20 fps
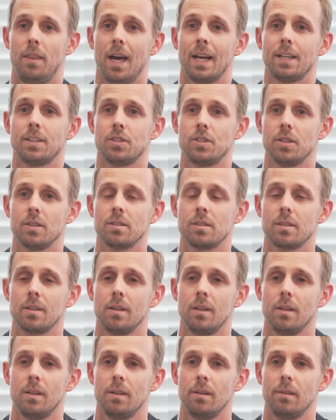That just
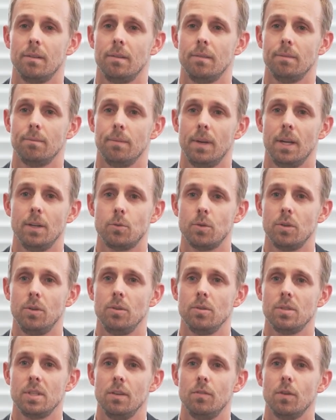
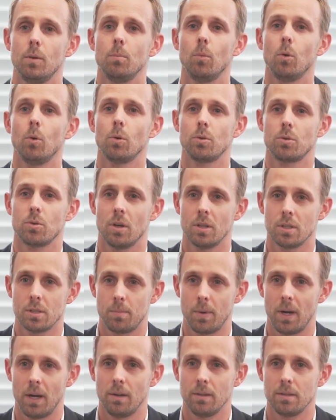introduced even more
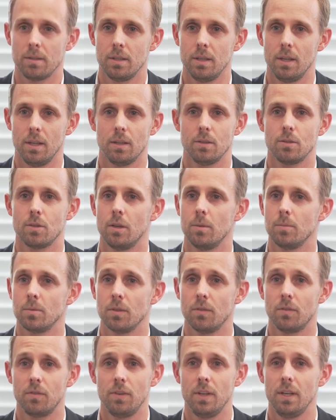transparency in terms
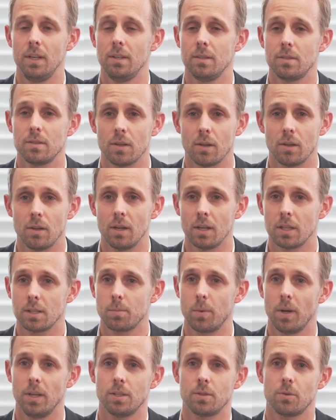of fees, total
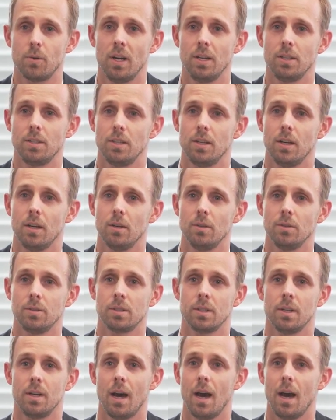expense ratios,